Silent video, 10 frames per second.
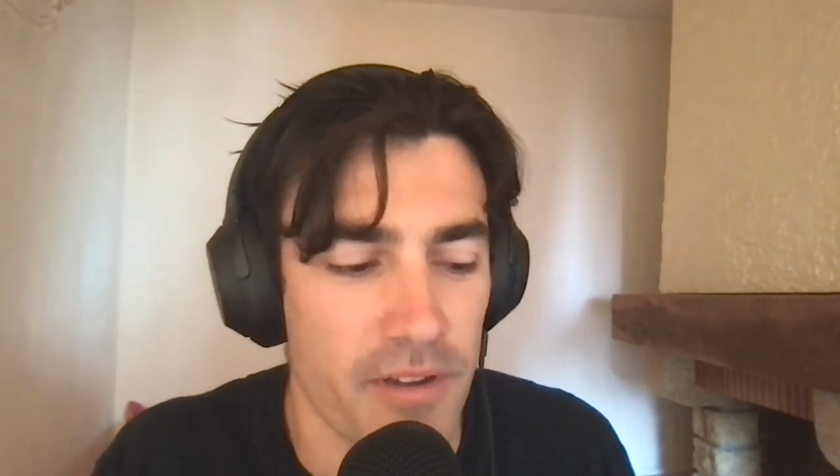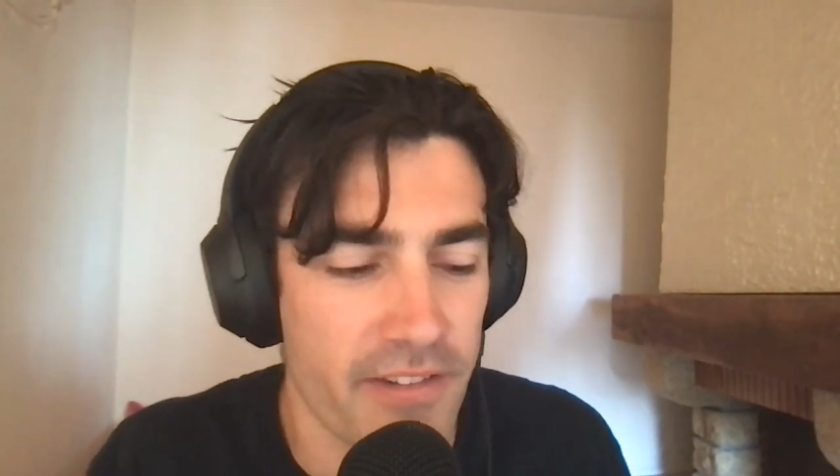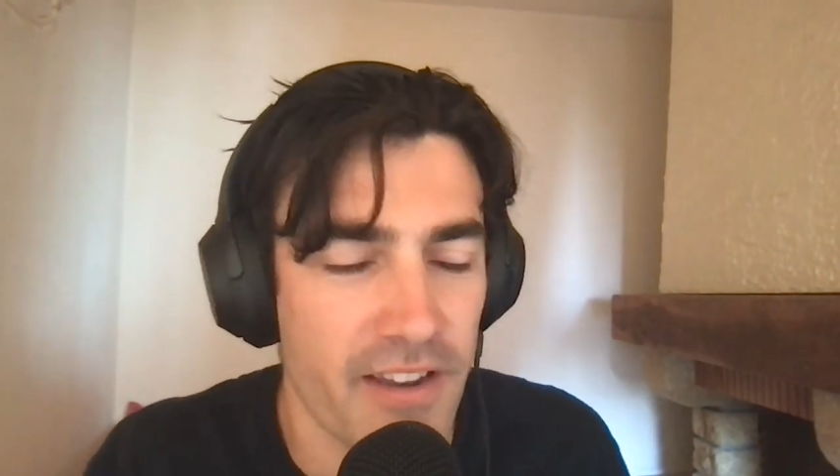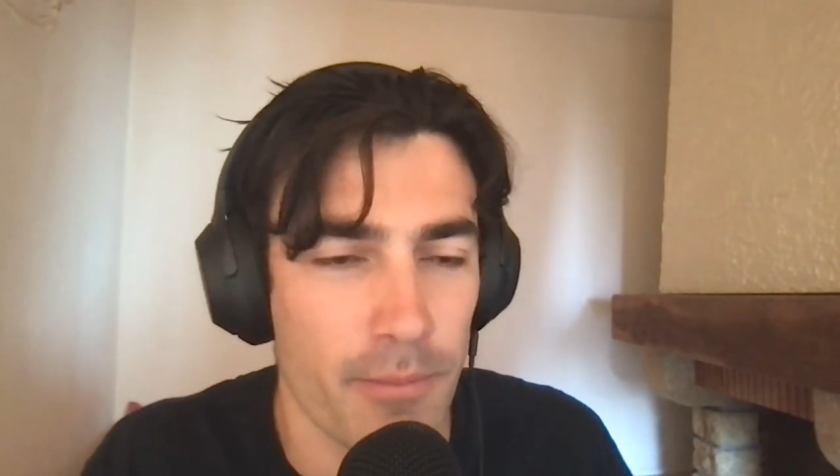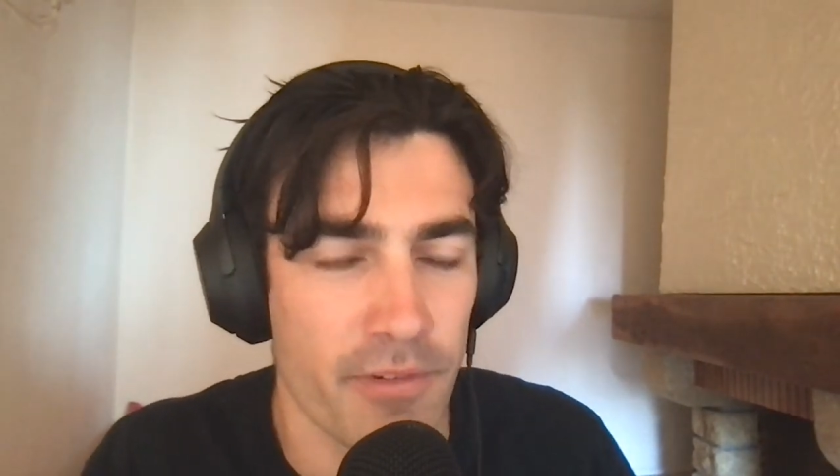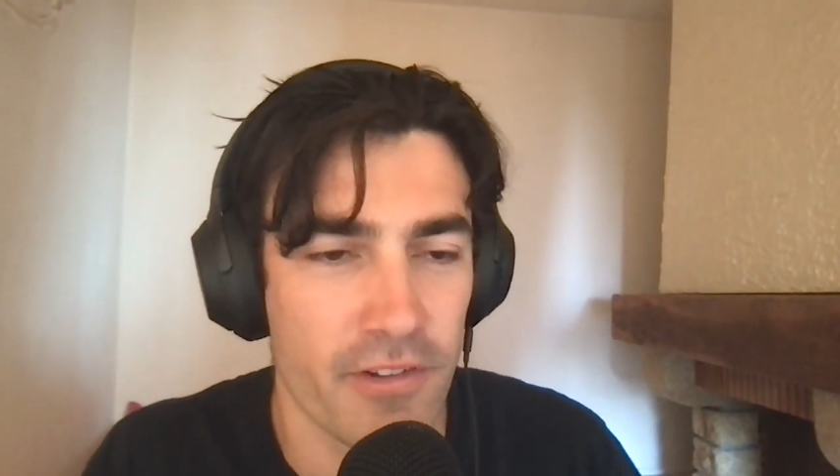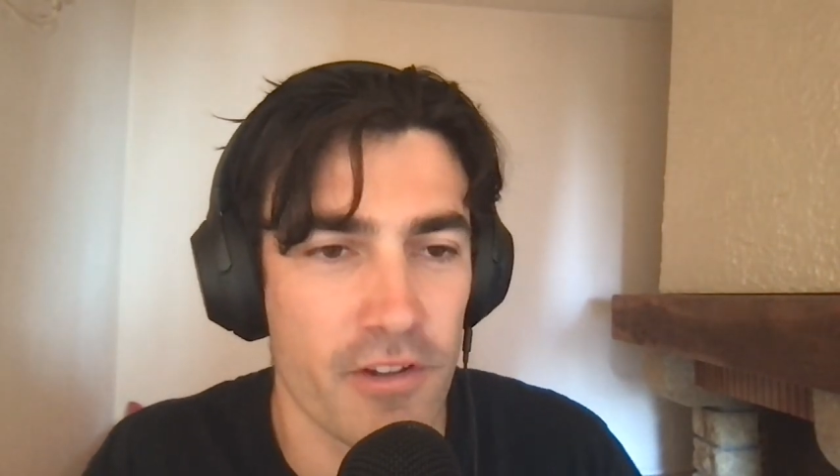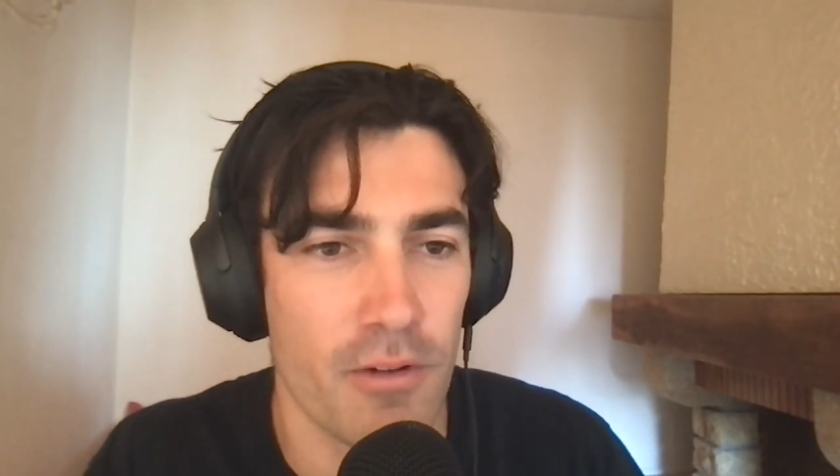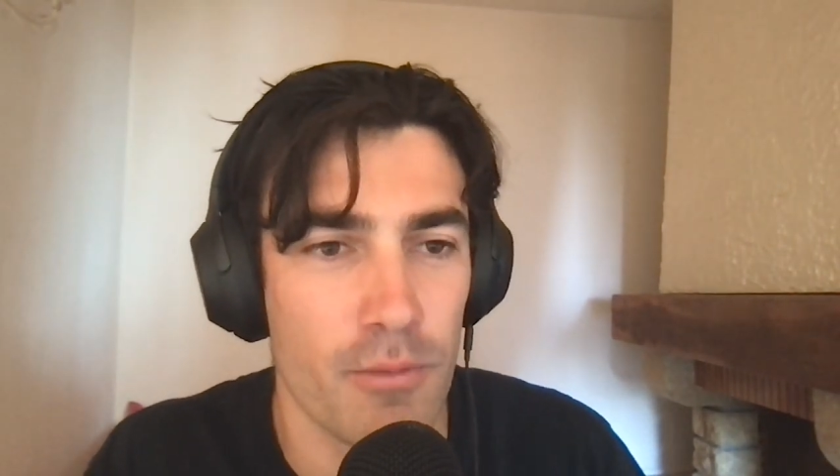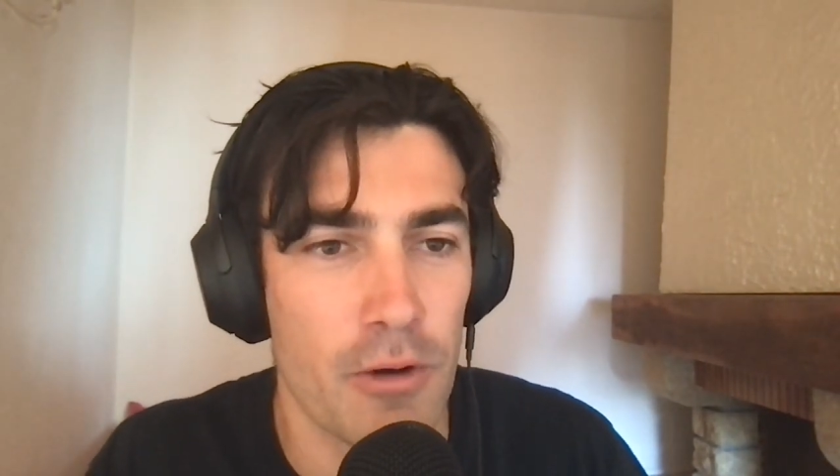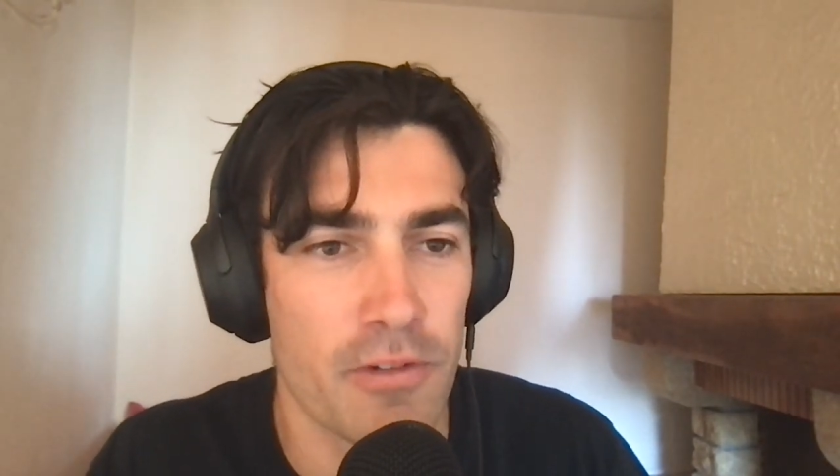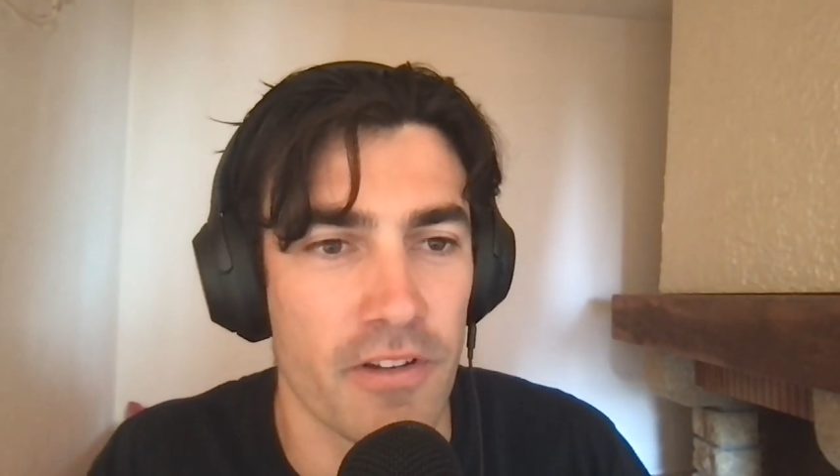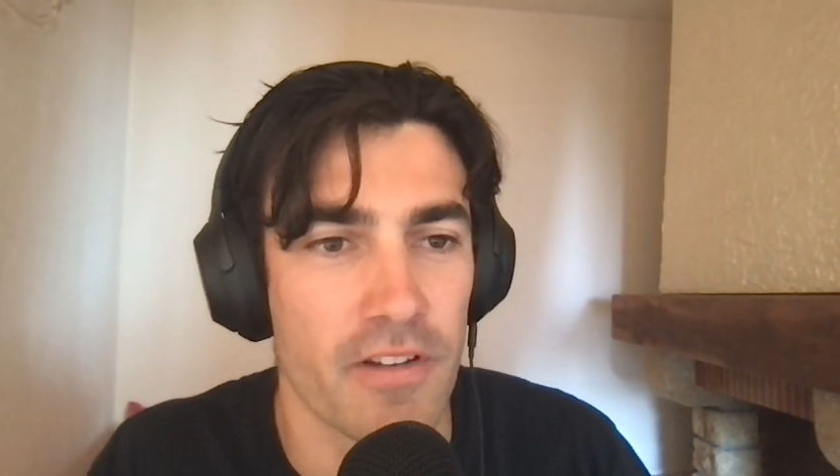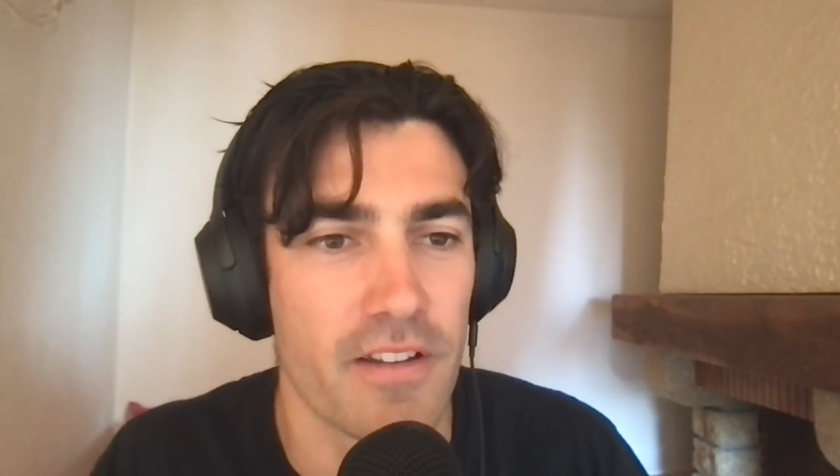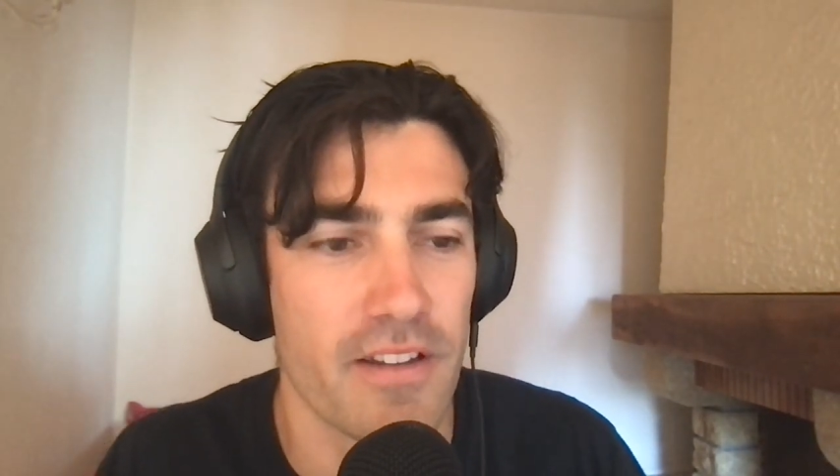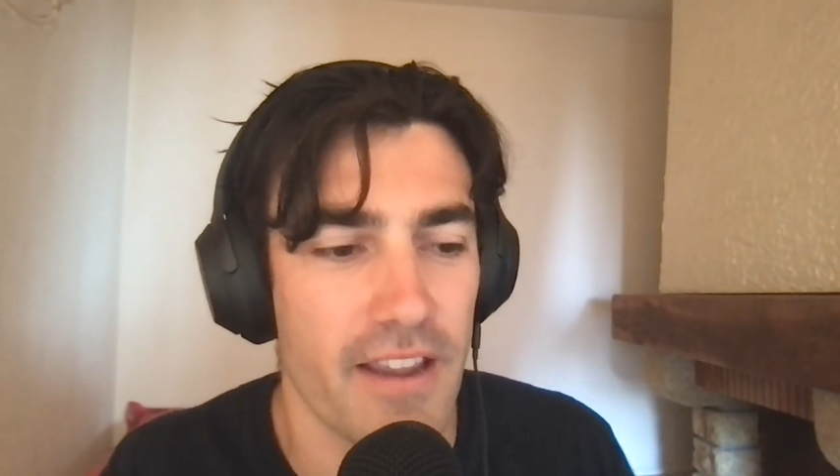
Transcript: his name's Scott Walton,